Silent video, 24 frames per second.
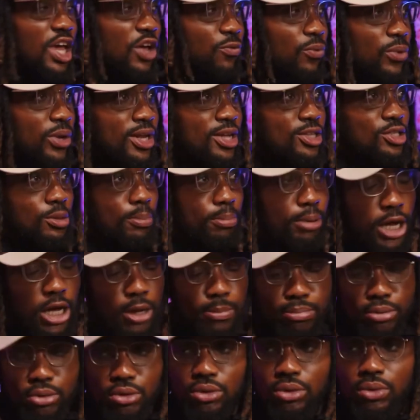If we need to play
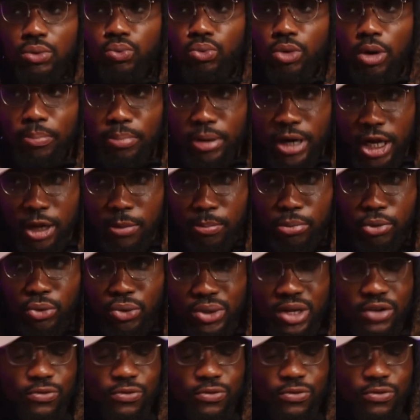ball, we're playing ball.